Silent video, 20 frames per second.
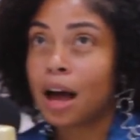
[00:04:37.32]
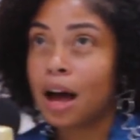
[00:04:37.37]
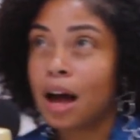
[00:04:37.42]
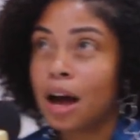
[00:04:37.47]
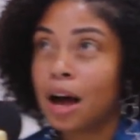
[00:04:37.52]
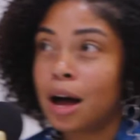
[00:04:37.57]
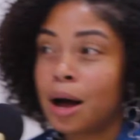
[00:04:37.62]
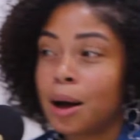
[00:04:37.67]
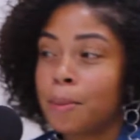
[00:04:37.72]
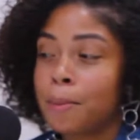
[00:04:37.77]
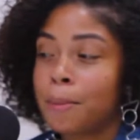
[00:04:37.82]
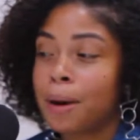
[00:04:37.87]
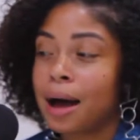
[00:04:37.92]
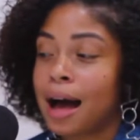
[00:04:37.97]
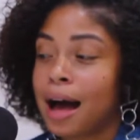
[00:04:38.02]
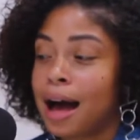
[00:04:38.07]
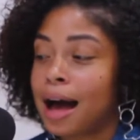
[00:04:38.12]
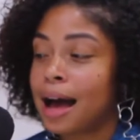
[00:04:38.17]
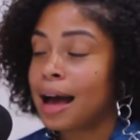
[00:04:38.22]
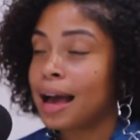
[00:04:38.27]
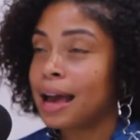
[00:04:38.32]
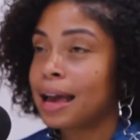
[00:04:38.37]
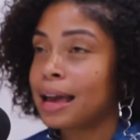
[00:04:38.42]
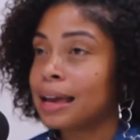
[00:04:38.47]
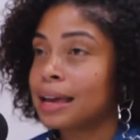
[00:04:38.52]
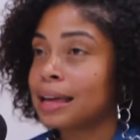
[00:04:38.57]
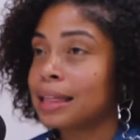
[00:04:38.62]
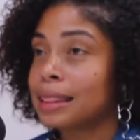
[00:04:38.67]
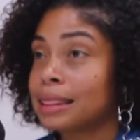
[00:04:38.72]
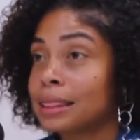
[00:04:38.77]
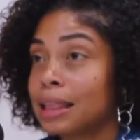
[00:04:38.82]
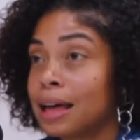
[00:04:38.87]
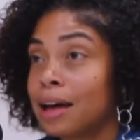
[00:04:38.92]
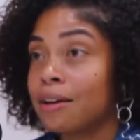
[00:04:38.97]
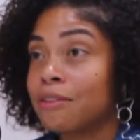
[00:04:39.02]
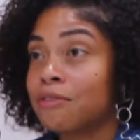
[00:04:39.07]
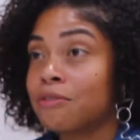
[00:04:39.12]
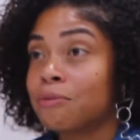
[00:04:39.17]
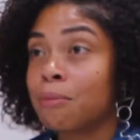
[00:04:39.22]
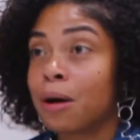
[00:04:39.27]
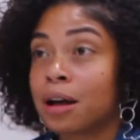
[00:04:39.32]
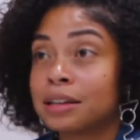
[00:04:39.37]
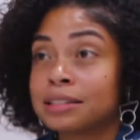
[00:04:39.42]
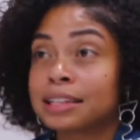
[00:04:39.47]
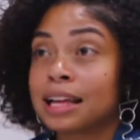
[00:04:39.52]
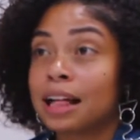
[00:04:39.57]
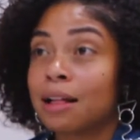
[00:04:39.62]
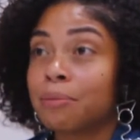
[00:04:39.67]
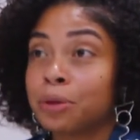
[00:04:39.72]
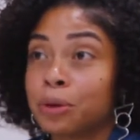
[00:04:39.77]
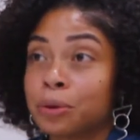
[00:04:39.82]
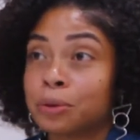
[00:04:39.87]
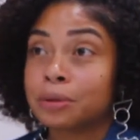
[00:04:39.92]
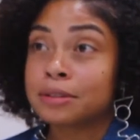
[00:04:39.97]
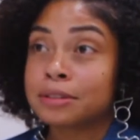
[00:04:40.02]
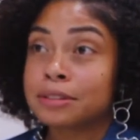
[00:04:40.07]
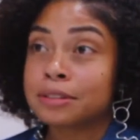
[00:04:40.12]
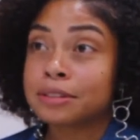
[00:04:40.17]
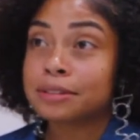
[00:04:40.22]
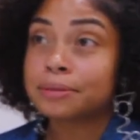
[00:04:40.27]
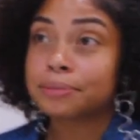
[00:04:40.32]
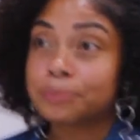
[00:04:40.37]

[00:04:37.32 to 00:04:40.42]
I love Moscow Mules.